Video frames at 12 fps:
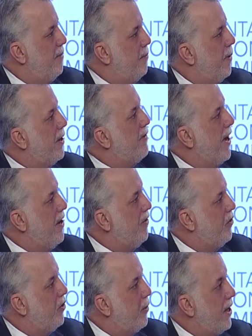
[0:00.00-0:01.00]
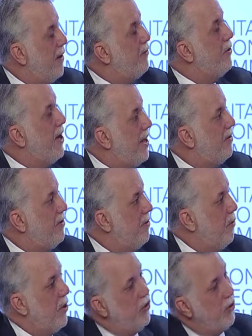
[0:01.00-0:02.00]
public finances, but after that,
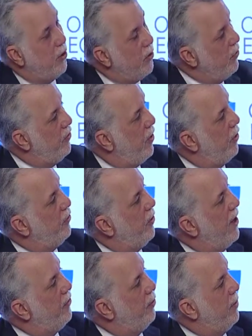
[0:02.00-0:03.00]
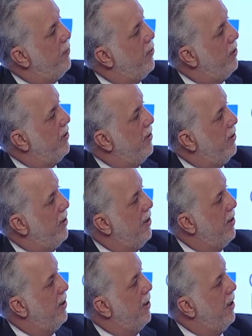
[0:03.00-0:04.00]
what you lose also has to be put
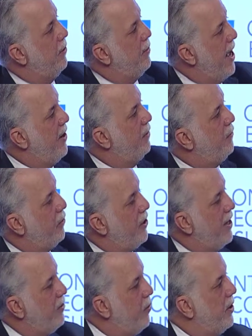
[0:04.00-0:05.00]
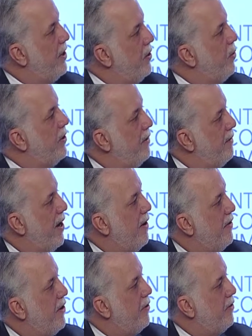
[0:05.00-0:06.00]
in, in the balance for the next 20,
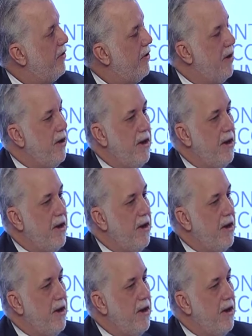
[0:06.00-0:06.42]
25 years.